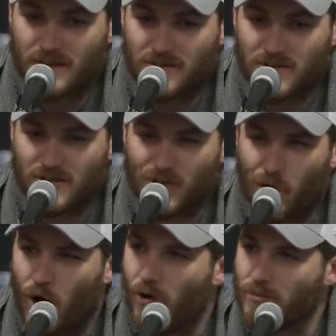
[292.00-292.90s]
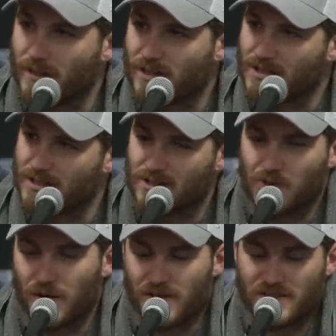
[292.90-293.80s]
just the calmness
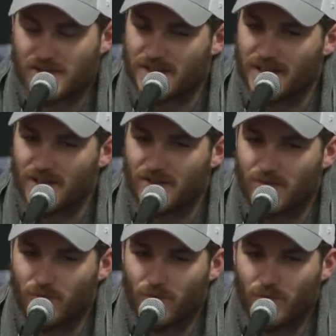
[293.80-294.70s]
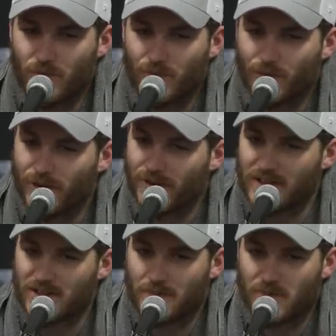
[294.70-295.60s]
to us is really
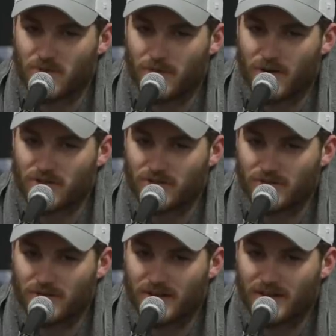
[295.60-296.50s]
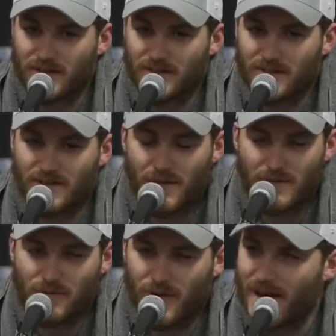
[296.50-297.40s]
something special. Like,
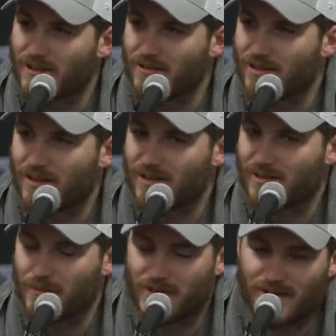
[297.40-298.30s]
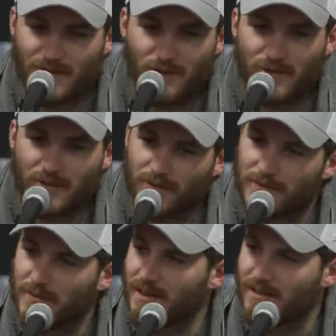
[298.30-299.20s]
nothing rattles us. I mean, they score with
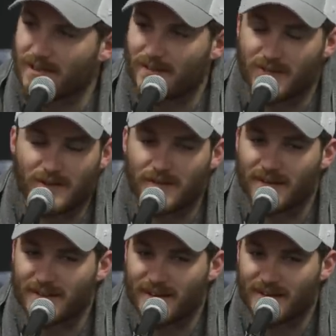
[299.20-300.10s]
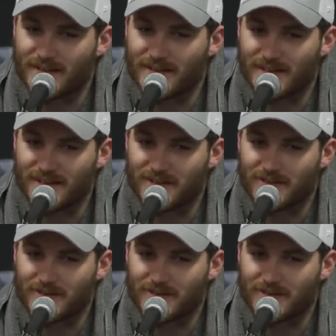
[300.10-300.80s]
3 minutes left. You'd think that, you know,